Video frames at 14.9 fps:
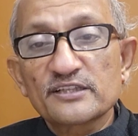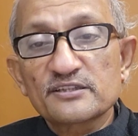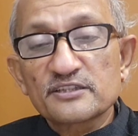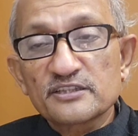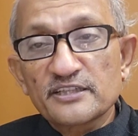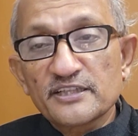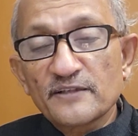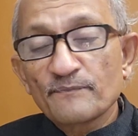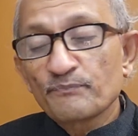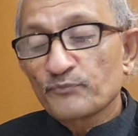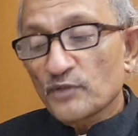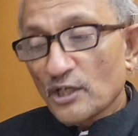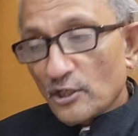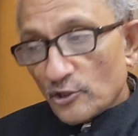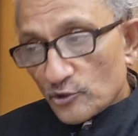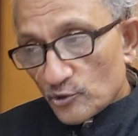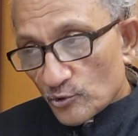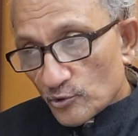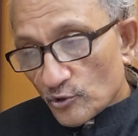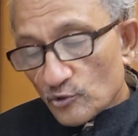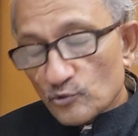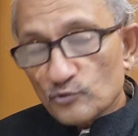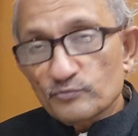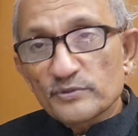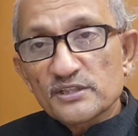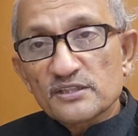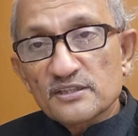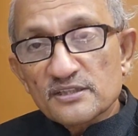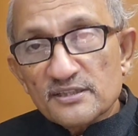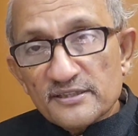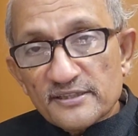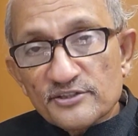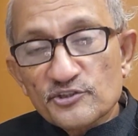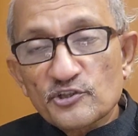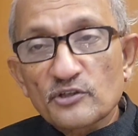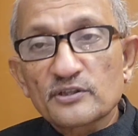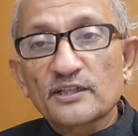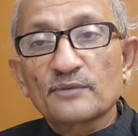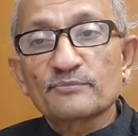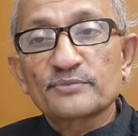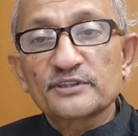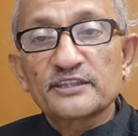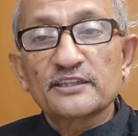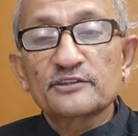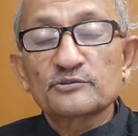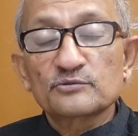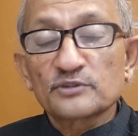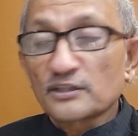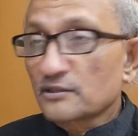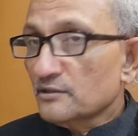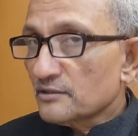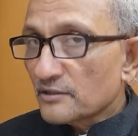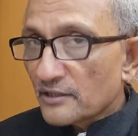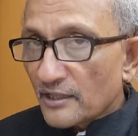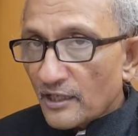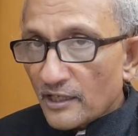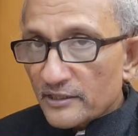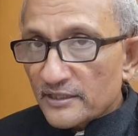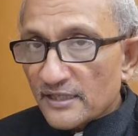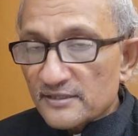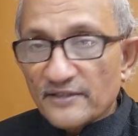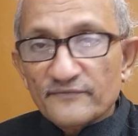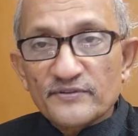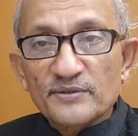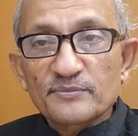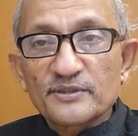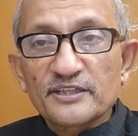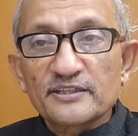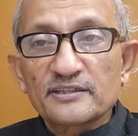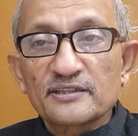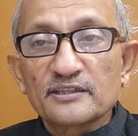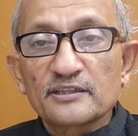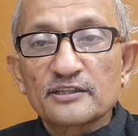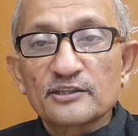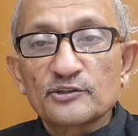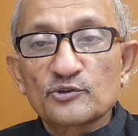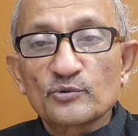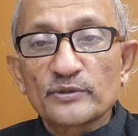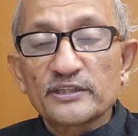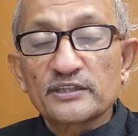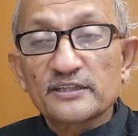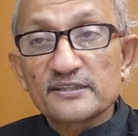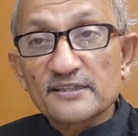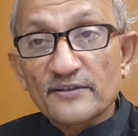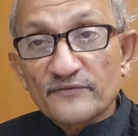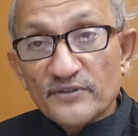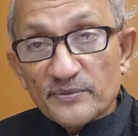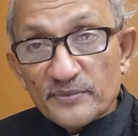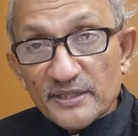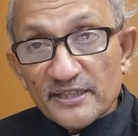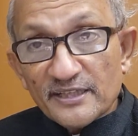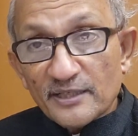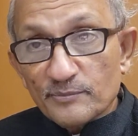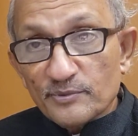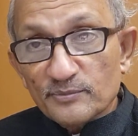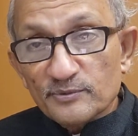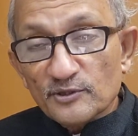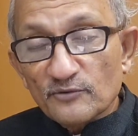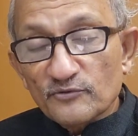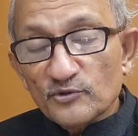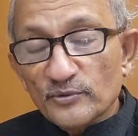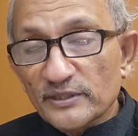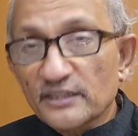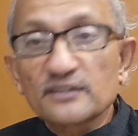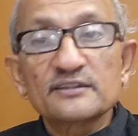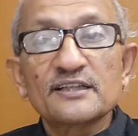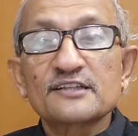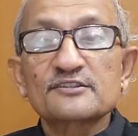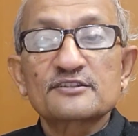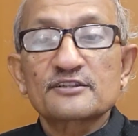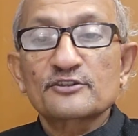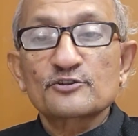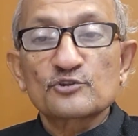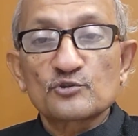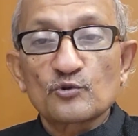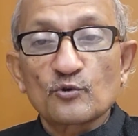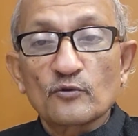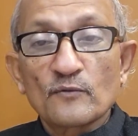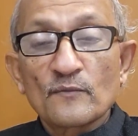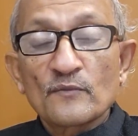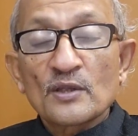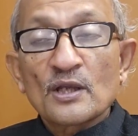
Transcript: destiny, do your own business, list your company and do that. Does everybody do it? Is everybody capable of doing it? The answer is no.